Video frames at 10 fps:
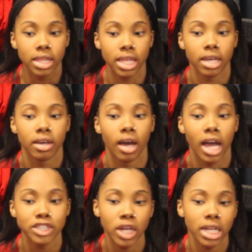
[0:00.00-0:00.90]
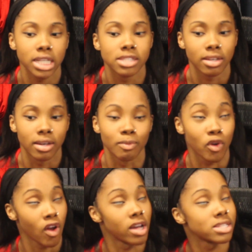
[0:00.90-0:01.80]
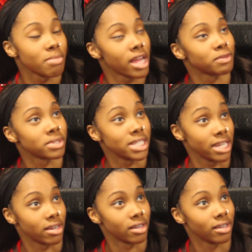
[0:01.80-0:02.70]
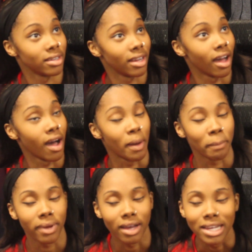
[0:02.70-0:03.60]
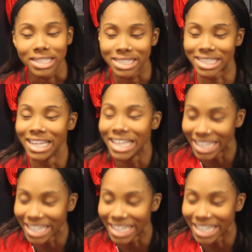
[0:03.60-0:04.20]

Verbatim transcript: Yeah, I try not to cross-match with Tierra because